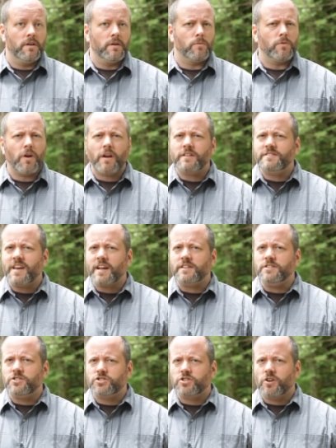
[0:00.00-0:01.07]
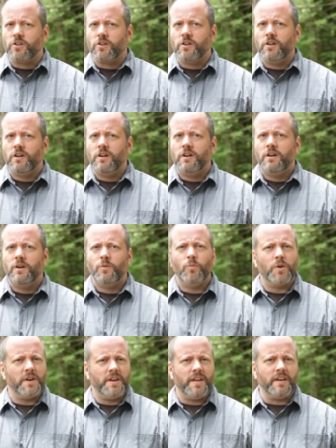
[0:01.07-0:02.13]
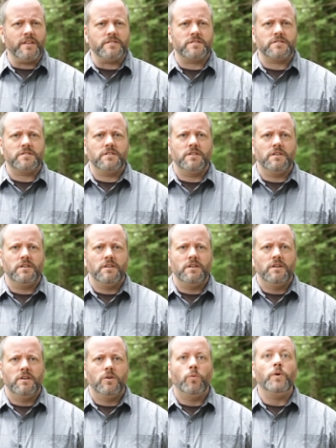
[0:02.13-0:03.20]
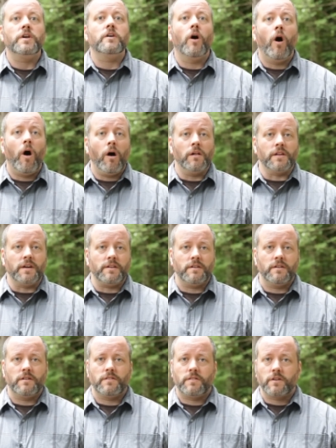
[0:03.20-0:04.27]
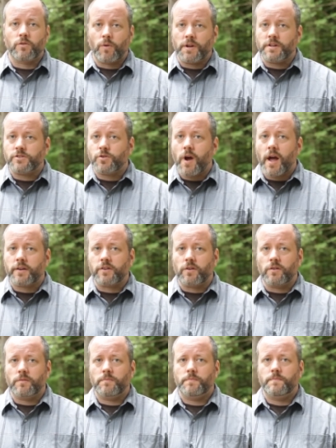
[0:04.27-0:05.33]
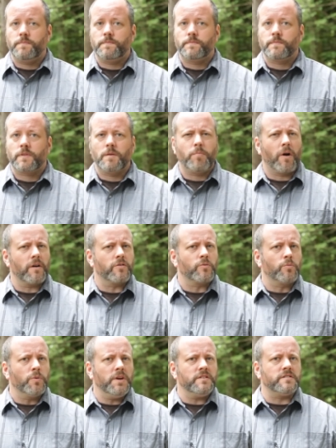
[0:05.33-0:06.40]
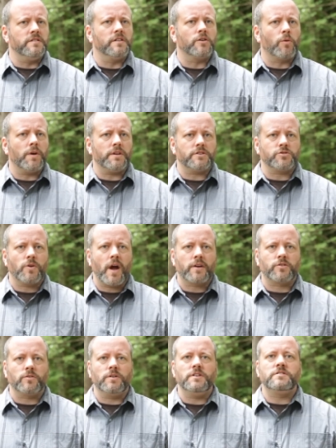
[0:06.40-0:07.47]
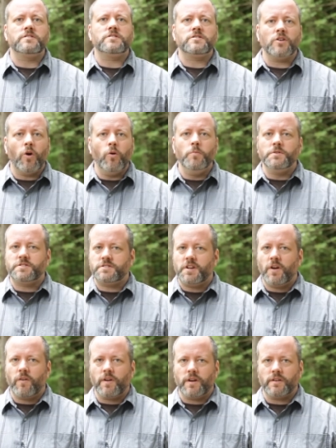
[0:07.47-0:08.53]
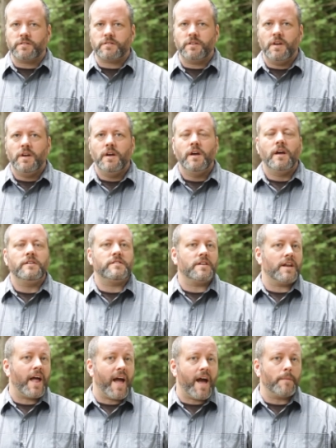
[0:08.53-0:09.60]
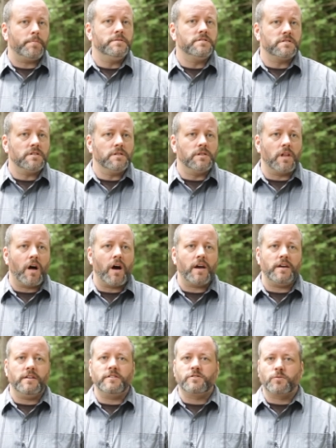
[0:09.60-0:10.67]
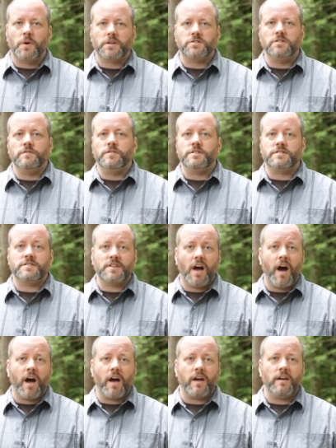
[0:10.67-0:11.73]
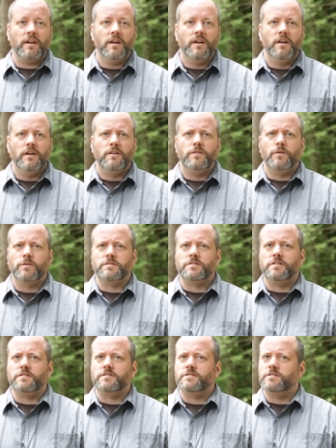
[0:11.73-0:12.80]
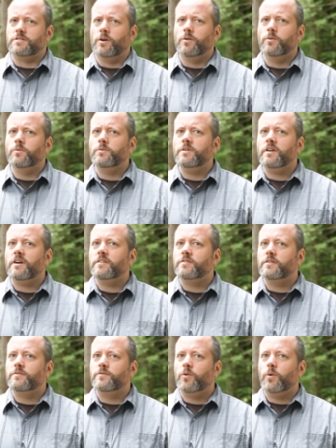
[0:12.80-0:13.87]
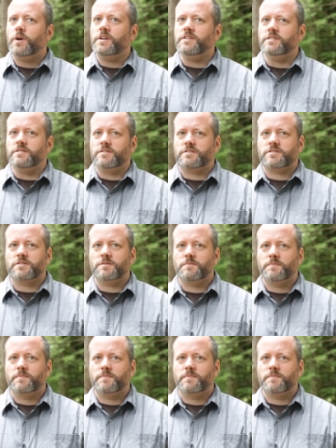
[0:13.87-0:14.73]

We're not exactly sure what it is. We call it the Great Attractor. And part of the reason the Great Attractor is so mysterious is that it happens to lie in a direction of the sky known as the zone of avoidance.